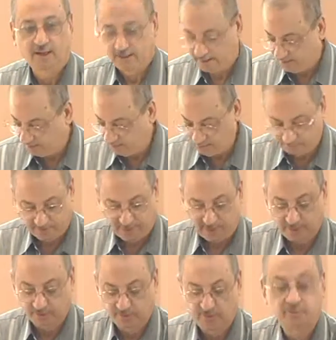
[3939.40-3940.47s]
No, we are
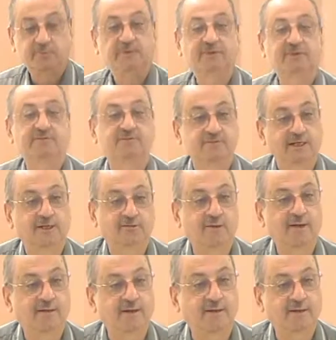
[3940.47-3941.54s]
going to be till
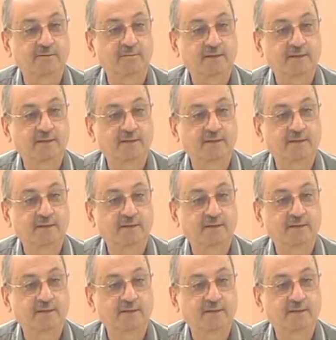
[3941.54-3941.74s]
12:30.